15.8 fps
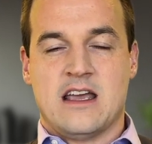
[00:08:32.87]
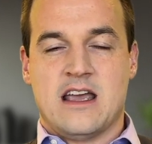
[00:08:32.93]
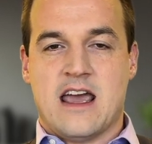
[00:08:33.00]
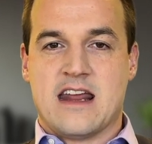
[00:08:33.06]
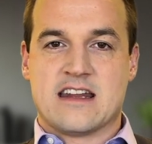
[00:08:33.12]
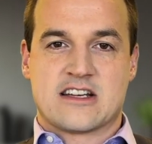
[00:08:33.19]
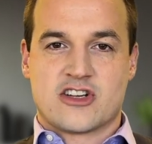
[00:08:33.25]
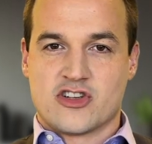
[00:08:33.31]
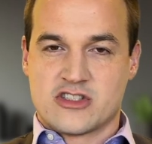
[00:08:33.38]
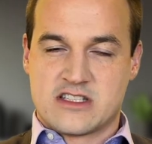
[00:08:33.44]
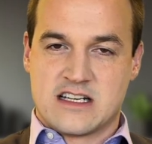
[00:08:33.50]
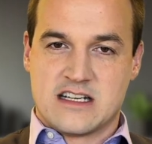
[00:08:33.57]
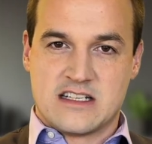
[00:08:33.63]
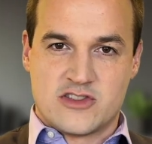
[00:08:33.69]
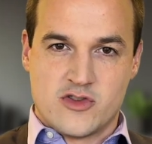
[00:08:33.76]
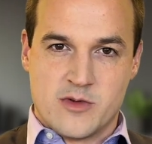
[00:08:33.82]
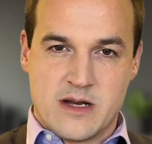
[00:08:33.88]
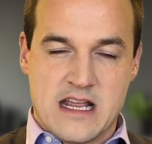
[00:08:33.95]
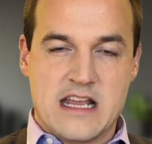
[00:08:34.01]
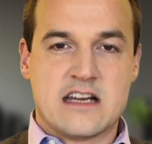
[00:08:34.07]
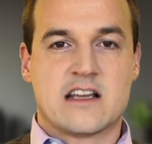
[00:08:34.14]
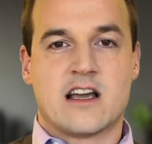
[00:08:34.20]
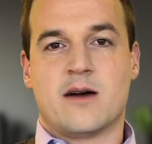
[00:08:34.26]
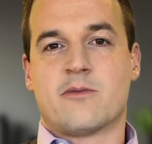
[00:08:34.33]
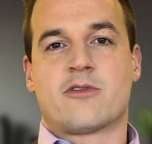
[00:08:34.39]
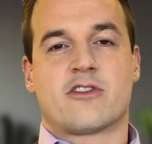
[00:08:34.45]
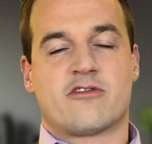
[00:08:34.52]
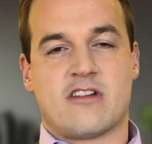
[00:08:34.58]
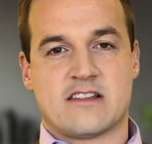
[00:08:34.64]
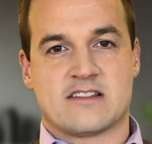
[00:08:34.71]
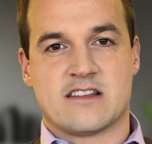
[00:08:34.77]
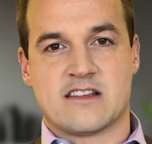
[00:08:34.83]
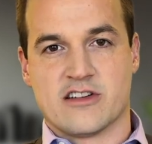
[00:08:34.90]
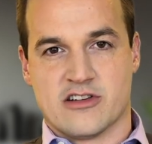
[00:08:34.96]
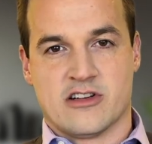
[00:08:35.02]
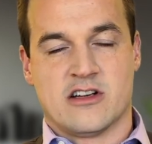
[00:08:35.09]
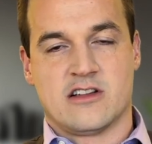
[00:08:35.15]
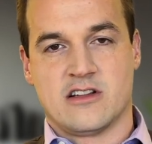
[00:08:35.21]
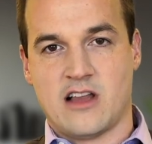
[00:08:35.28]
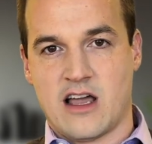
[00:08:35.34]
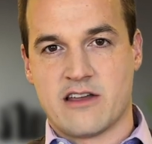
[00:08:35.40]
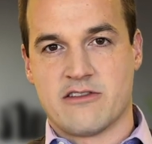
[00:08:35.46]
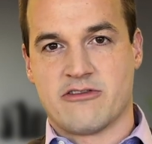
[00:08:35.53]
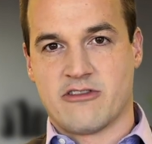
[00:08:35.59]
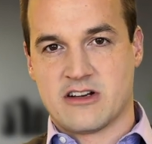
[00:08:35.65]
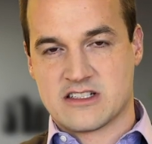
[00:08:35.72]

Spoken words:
and it turns it into an income for the rest of their life, right?